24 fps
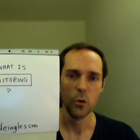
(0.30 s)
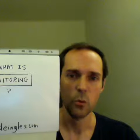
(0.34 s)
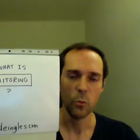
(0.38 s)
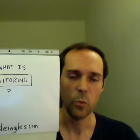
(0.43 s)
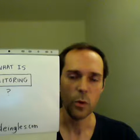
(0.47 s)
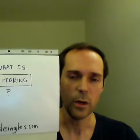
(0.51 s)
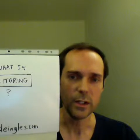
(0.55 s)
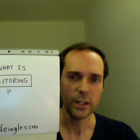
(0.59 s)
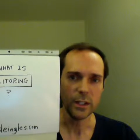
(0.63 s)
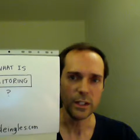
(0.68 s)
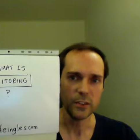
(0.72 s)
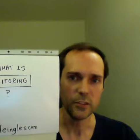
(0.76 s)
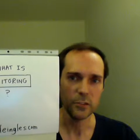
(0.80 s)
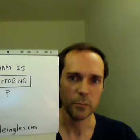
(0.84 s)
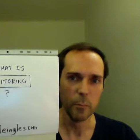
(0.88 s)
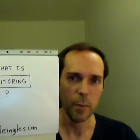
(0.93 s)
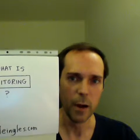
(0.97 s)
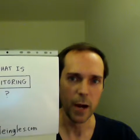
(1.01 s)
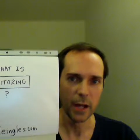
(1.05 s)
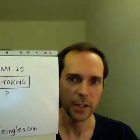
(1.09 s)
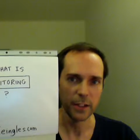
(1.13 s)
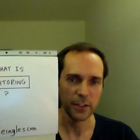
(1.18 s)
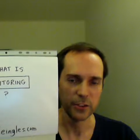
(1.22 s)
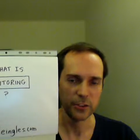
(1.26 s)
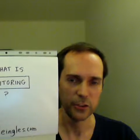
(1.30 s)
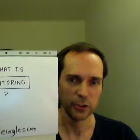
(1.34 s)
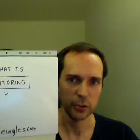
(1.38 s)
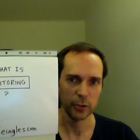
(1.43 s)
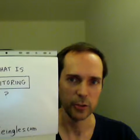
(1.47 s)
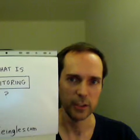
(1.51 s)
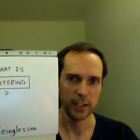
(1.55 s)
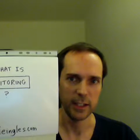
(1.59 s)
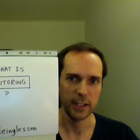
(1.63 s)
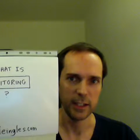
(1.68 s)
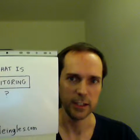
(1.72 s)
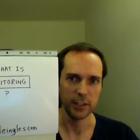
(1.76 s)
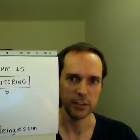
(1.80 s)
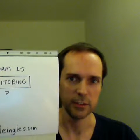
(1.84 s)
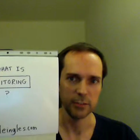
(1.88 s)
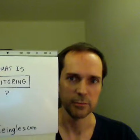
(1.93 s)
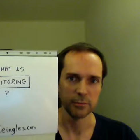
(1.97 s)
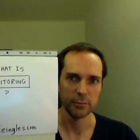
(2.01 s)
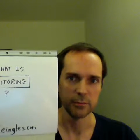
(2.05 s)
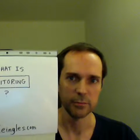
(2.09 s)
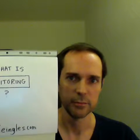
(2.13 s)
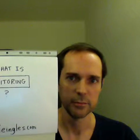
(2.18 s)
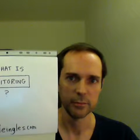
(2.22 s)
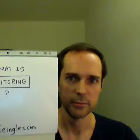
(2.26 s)
What is monitoring?
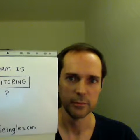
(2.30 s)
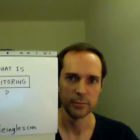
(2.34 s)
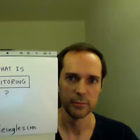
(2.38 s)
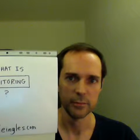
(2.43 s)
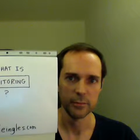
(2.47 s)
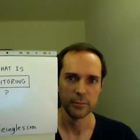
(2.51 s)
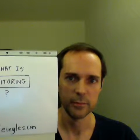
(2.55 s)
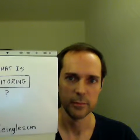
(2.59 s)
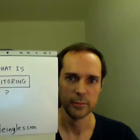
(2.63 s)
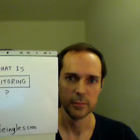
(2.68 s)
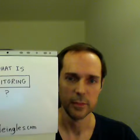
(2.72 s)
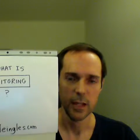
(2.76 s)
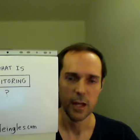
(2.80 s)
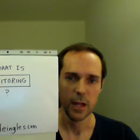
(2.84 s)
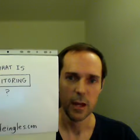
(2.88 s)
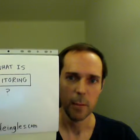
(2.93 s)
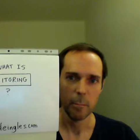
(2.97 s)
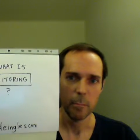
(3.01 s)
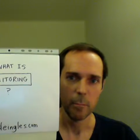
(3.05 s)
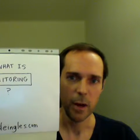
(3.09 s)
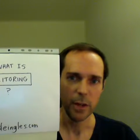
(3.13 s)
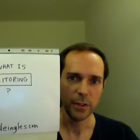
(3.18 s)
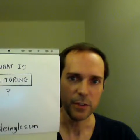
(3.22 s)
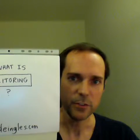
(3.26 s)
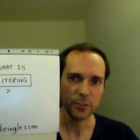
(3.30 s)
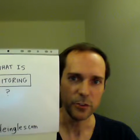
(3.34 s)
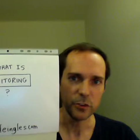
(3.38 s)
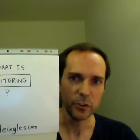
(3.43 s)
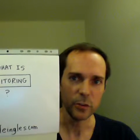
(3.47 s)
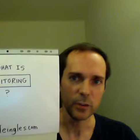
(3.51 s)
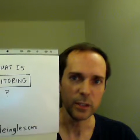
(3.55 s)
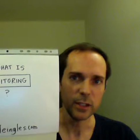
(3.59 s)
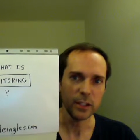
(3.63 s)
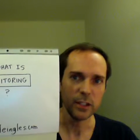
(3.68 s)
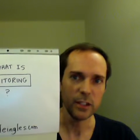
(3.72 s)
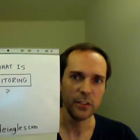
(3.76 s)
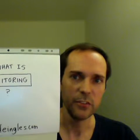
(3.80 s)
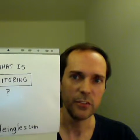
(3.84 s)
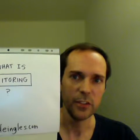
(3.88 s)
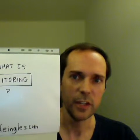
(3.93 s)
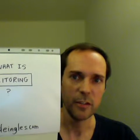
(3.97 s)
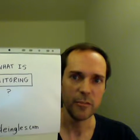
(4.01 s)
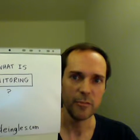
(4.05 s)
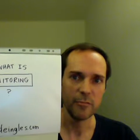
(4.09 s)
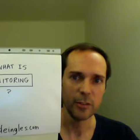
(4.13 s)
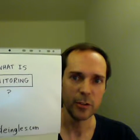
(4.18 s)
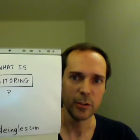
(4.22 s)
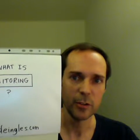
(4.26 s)
Monitoring is
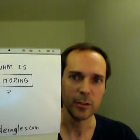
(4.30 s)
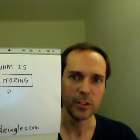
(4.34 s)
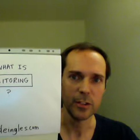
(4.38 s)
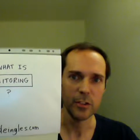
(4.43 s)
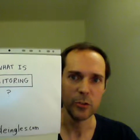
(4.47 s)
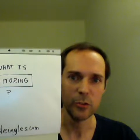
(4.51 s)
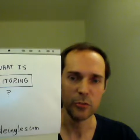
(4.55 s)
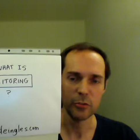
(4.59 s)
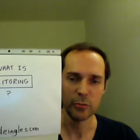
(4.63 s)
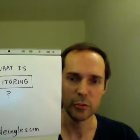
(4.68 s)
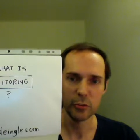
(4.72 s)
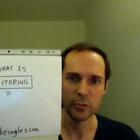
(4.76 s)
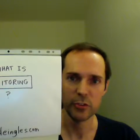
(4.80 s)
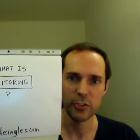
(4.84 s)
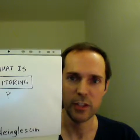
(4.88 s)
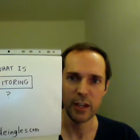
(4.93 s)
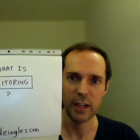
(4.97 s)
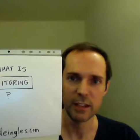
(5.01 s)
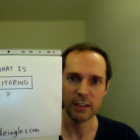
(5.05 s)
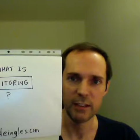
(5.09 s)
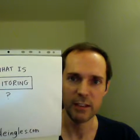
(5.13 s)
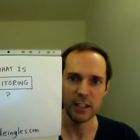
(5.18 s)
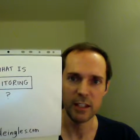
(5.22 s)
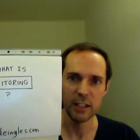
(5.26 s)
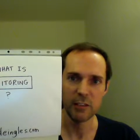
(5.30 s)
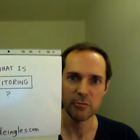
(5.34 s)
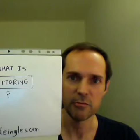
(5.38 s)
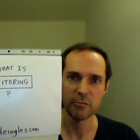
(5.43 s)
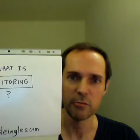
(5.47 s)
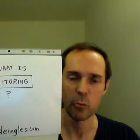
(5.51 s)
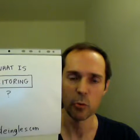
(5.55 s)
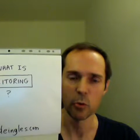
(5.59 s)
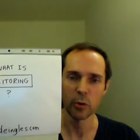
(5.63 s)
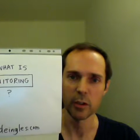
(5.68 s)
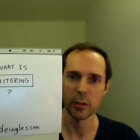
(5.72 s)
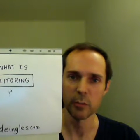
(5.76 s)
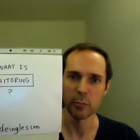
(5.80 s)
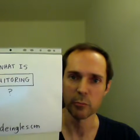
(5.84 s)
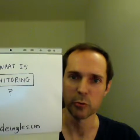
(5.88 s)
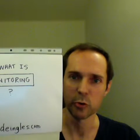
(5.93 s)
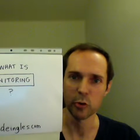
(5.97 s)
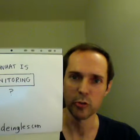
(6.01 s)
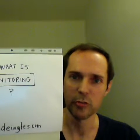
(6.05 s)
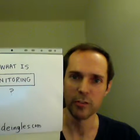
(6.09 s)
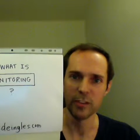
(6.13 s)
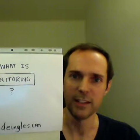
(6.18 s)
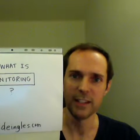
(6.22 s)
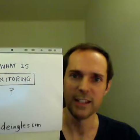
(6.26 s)
a very useful technique for
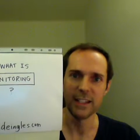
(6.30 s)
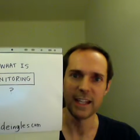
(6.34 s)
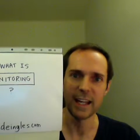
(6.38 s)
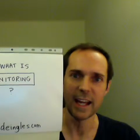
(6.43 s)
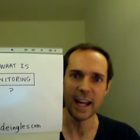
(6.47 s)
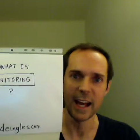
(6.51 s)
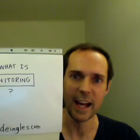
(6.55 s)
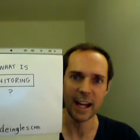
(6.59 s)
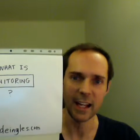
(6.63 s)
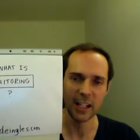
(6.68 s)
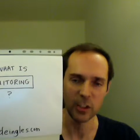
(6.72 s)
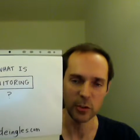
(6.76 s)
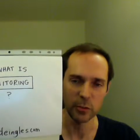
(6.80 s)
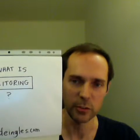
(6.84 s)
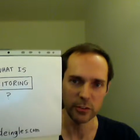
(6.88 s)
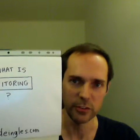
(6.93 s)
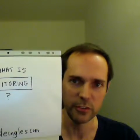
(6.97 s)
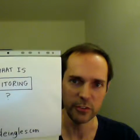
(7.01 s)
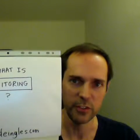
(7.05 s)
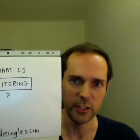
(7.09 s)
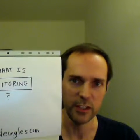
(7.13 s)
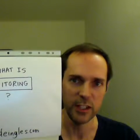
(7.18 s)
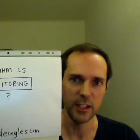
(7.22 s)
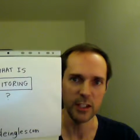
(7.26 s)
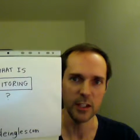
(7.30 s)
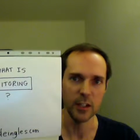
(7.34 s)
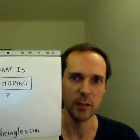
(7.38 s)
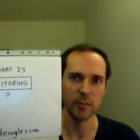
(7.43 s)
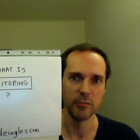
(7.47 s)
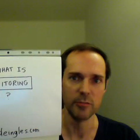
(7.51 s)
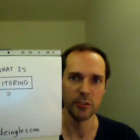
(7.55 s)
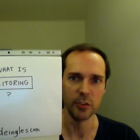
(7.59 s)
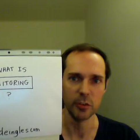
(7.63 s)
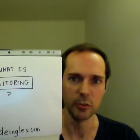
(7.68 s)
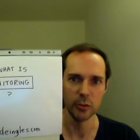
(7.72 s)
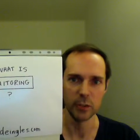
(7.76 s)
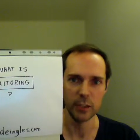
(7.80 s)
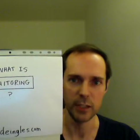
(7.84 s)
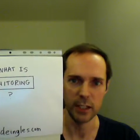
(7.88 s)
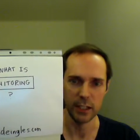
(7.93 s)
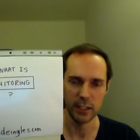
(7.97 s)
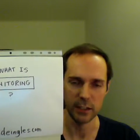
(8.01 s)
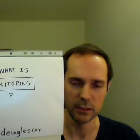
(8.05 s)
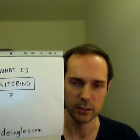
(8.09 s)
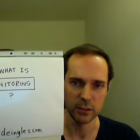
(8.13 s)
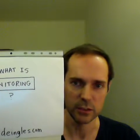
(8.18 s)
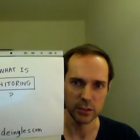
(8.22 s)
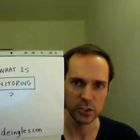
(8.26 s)
improving the accuracy of your
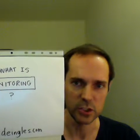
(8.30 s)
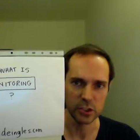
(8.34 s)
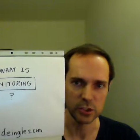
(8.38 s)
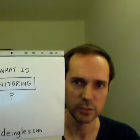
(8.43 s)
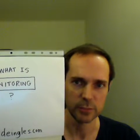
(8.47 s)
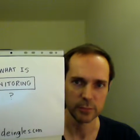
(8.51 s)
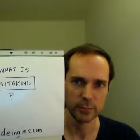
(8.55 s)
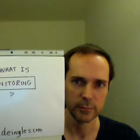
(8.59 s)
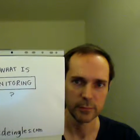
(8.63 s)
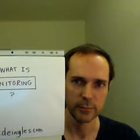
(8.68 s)
English.